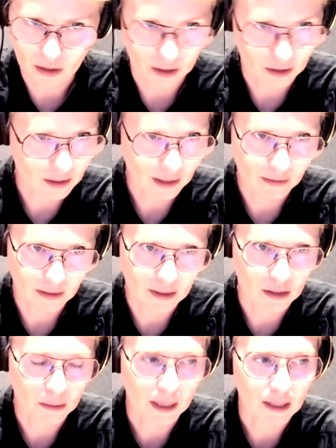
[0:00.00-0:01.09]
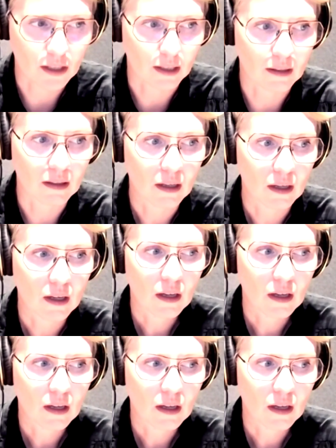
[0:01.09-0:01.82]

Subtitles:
urgency of the situation,